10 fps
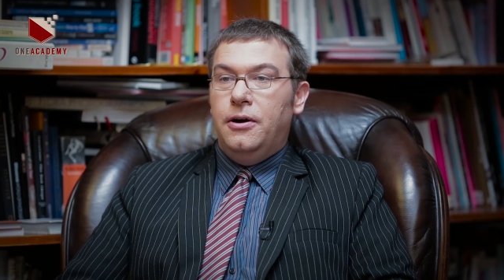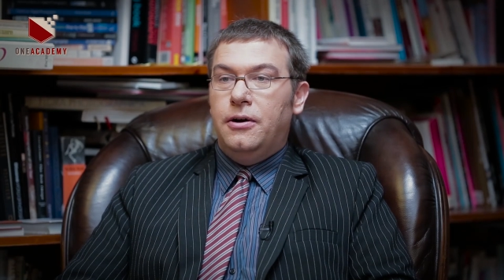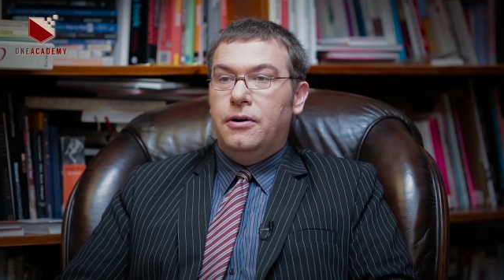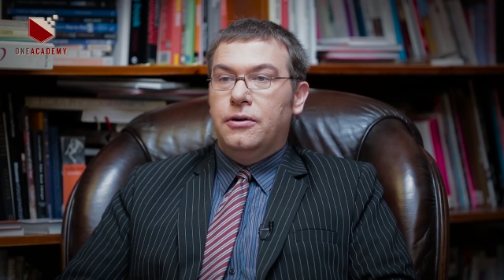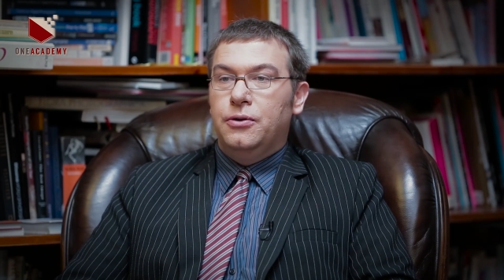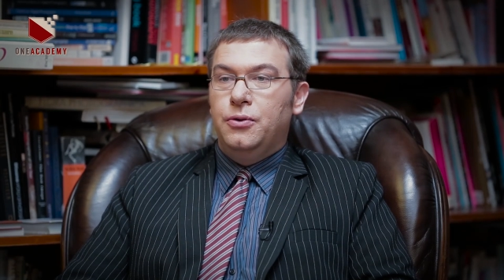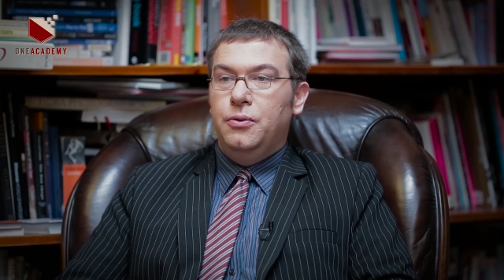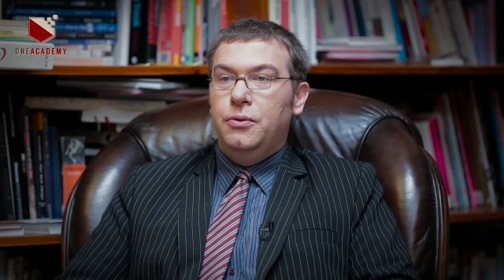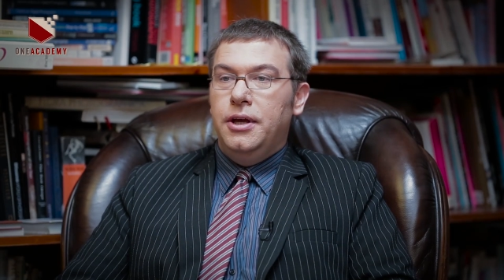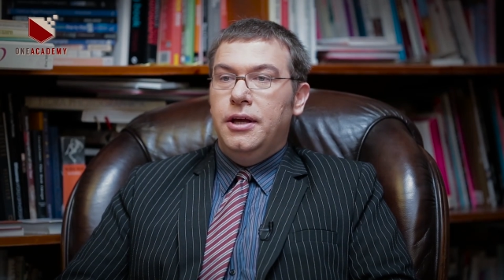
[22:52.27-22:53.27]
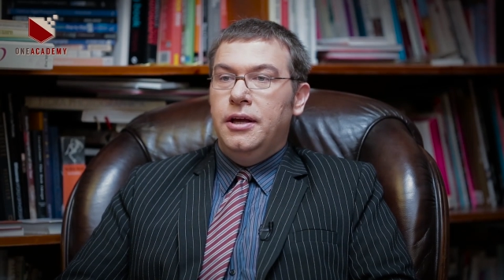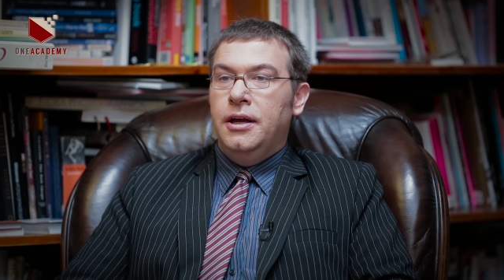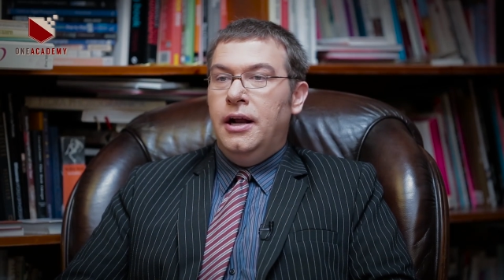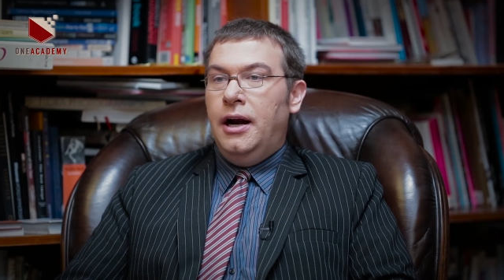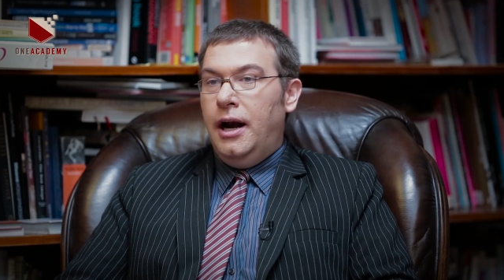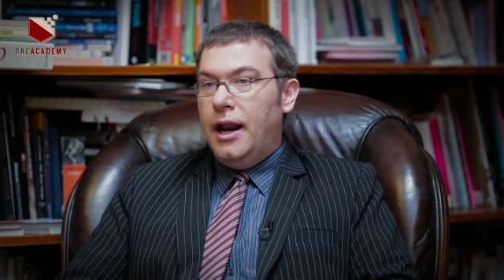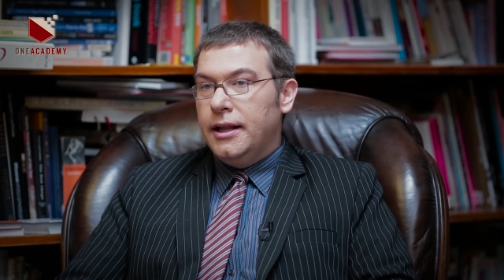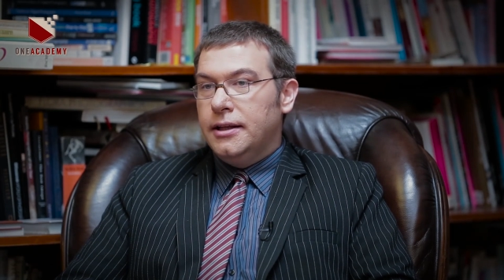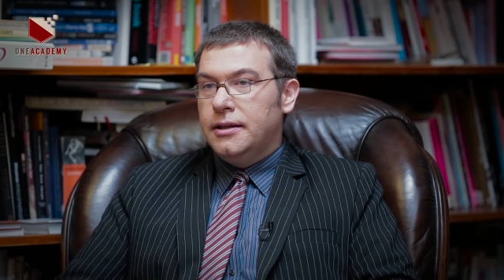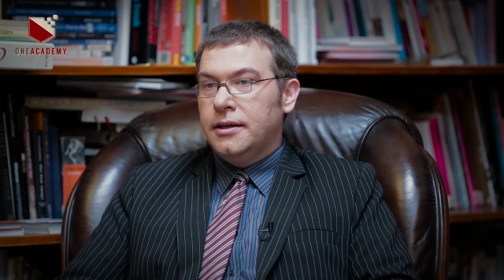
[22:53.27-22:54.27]
or do we
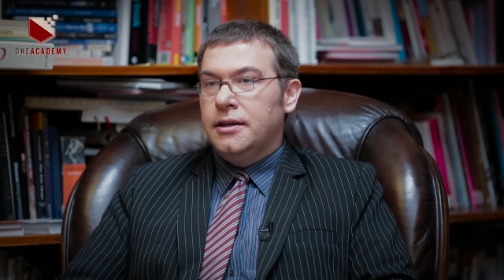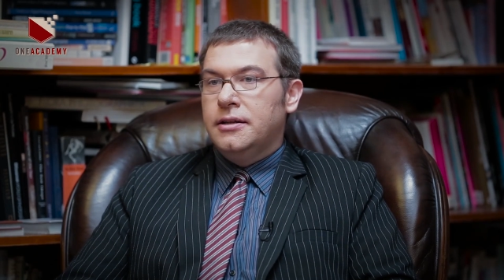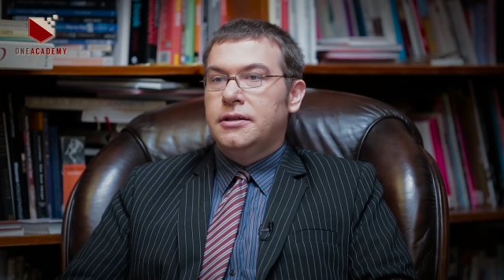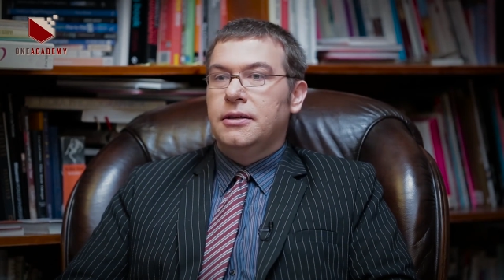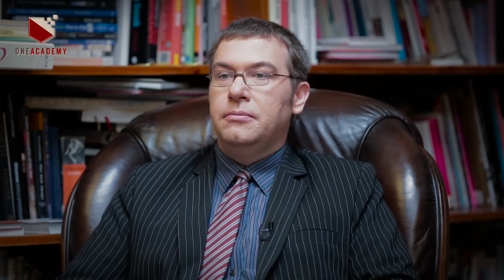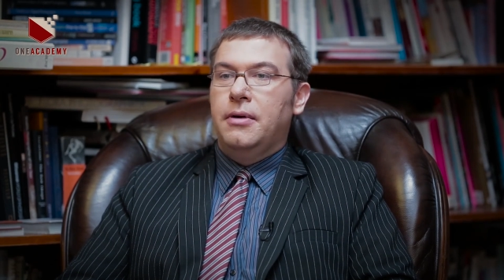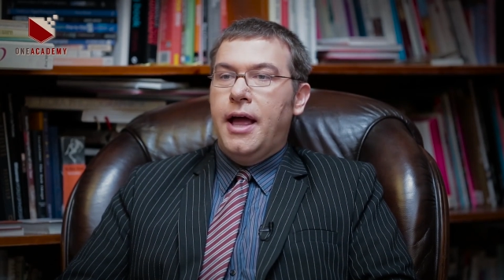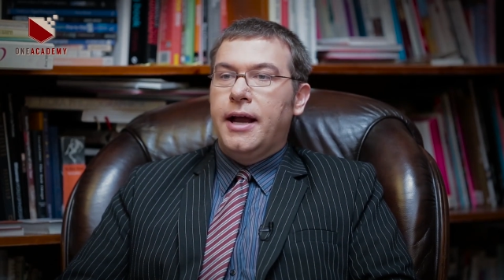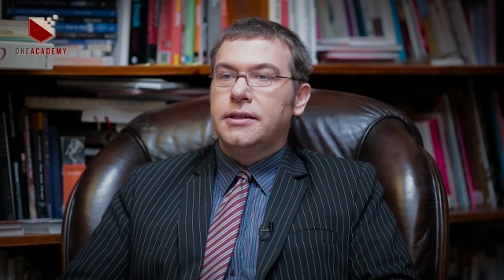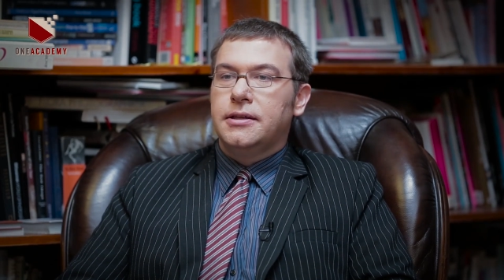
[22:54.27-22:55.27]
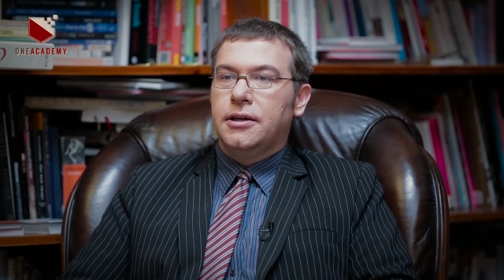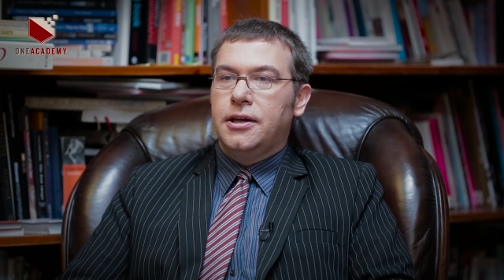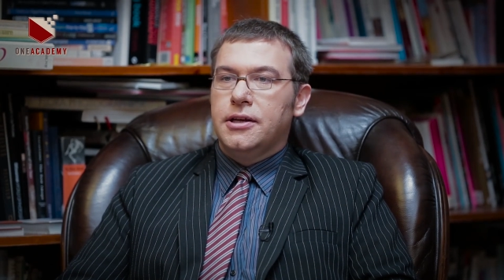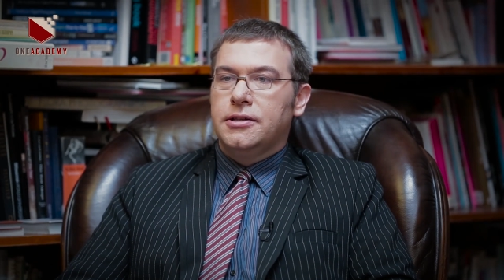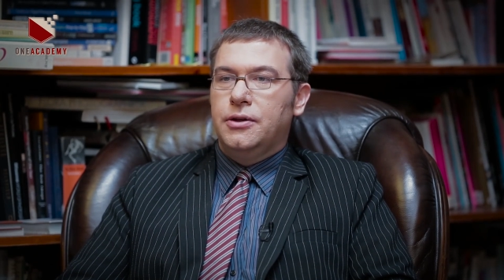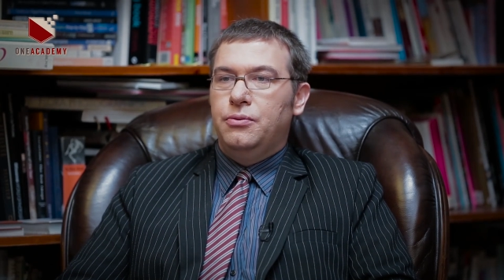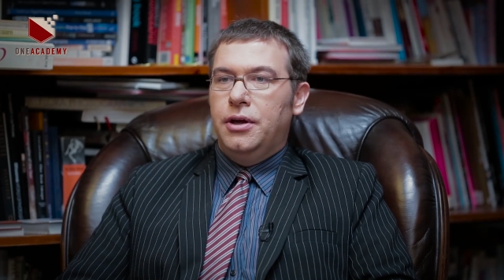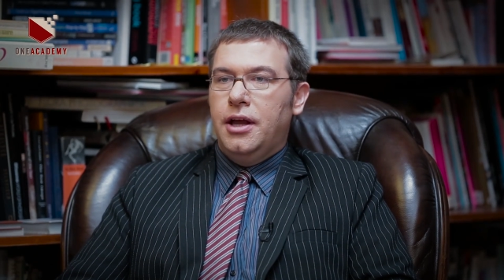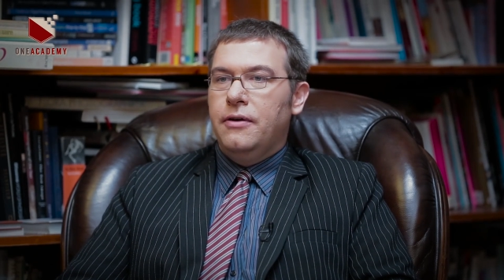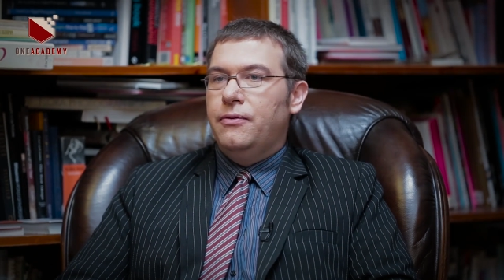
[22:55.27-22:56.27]
lend some extra cash that
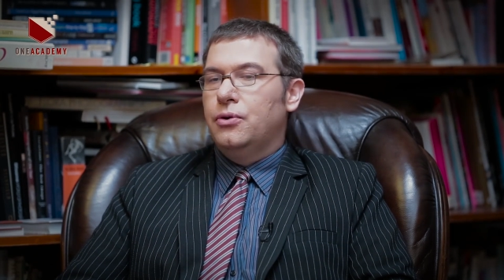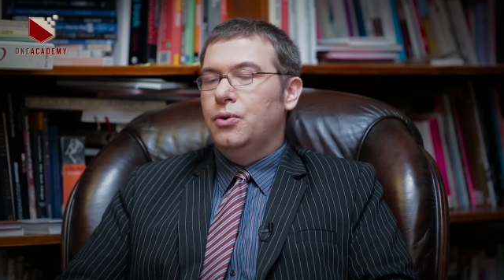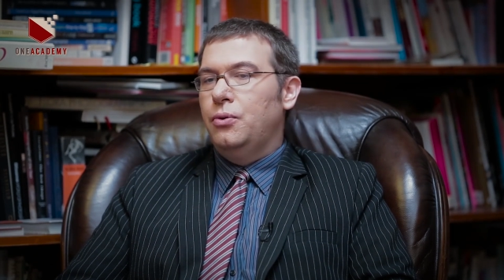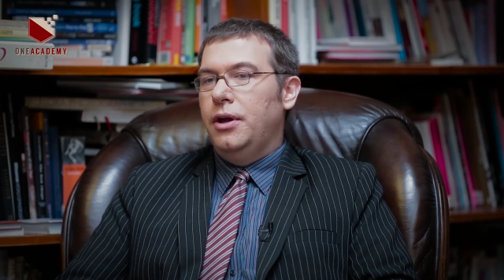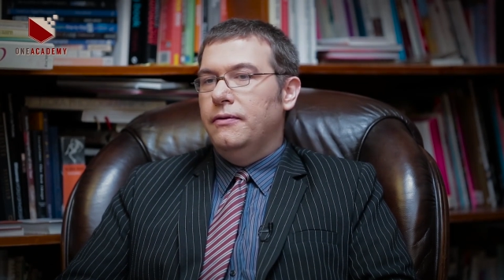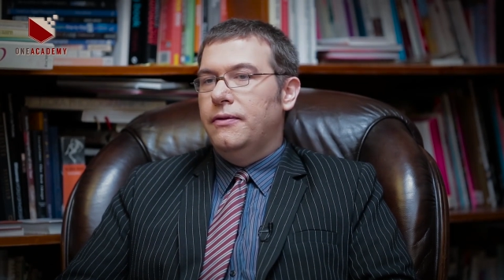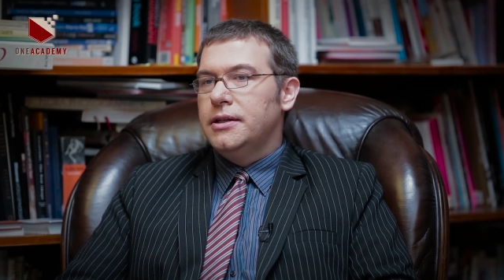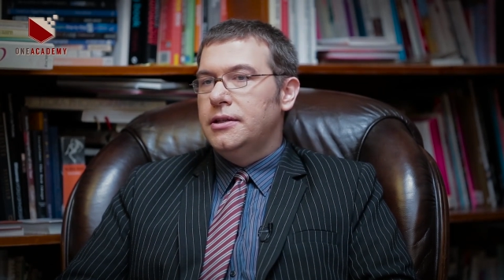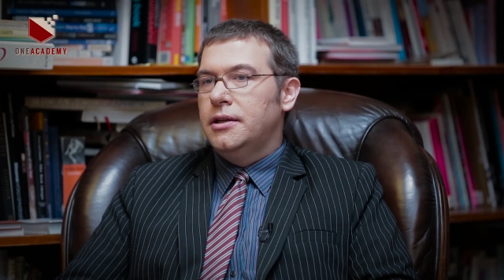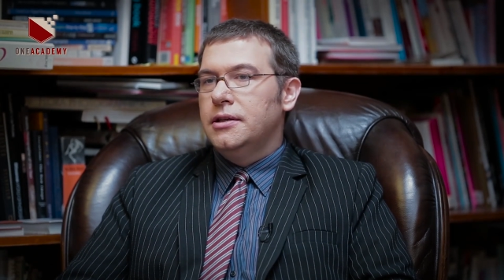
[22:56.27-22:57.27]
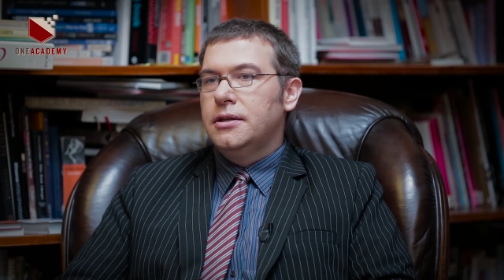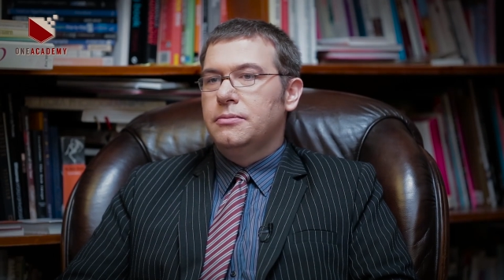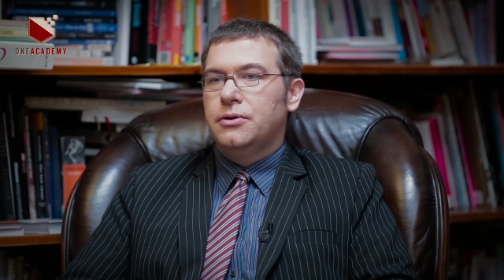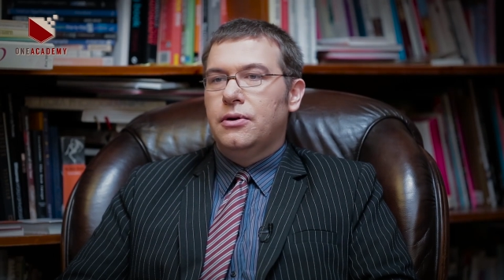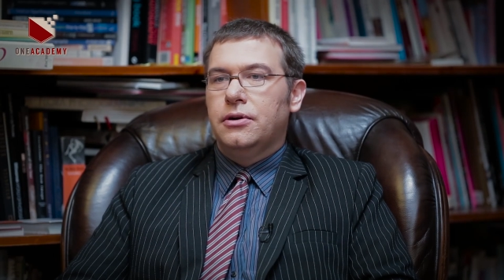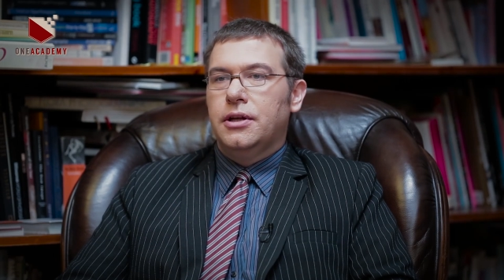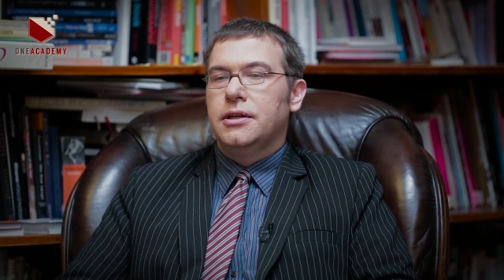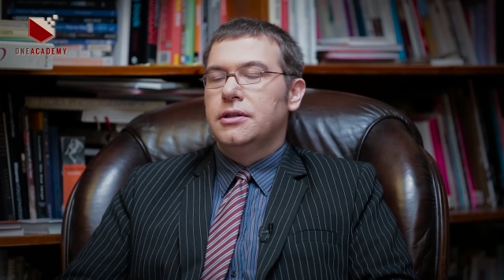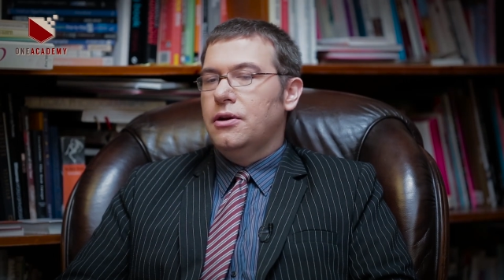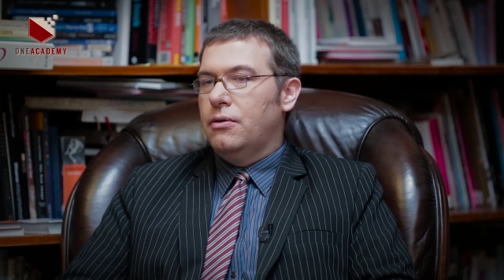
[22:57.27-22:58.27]
we have, or do we invest it in some sort,
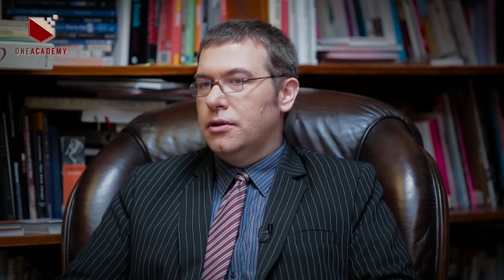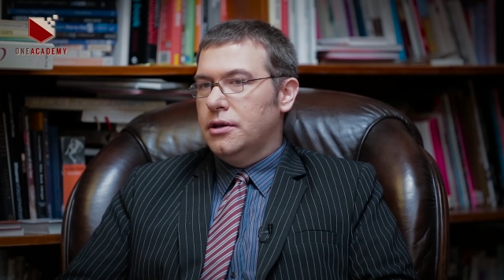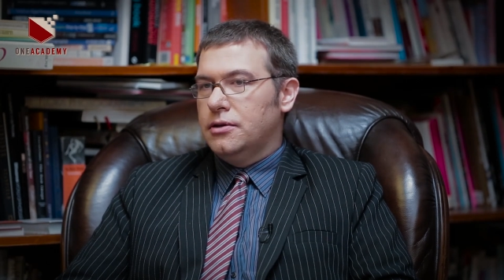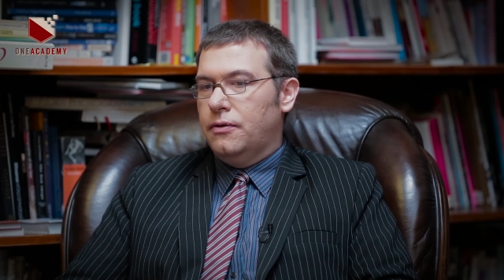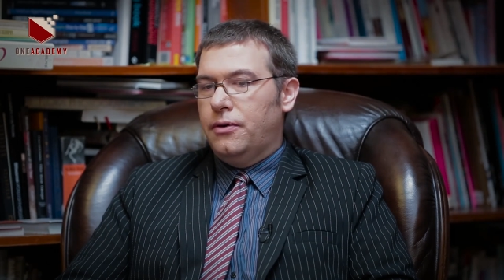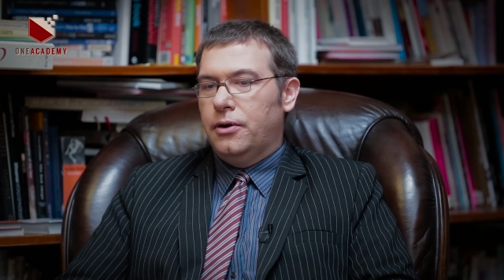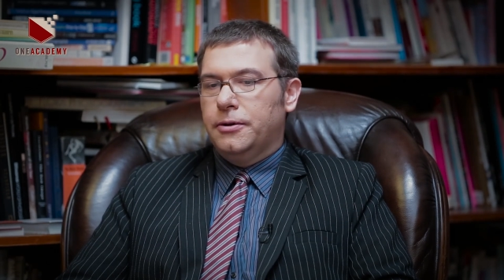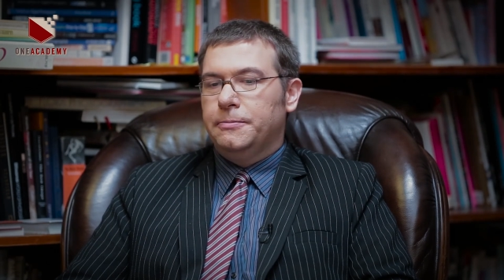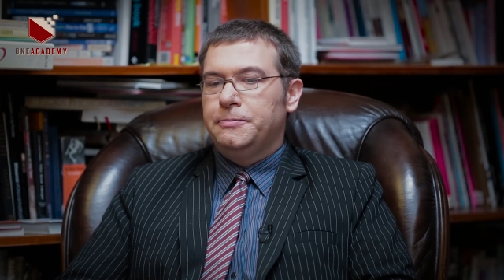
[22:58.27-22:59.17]
and so on and so forth.